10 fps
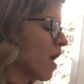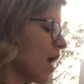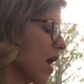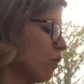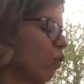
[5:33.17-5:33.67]

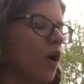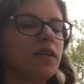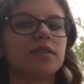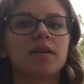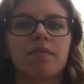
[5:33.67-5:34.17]
And what
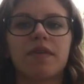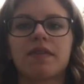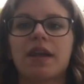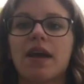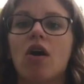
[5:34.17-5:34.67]
is something
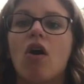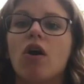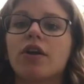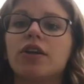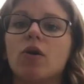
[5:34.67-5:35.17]
that I
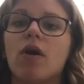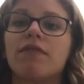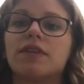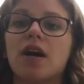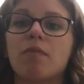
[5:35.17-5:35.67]
already know off
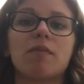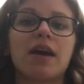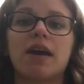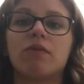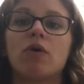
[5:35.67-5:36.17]
the top of my
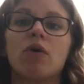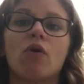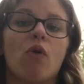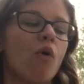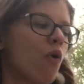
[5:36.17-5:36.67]
head?
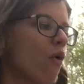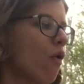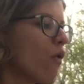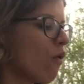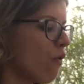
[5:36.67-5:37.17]

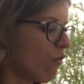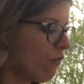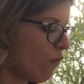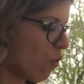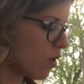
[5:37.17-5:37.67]

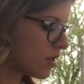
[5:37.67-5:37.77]
4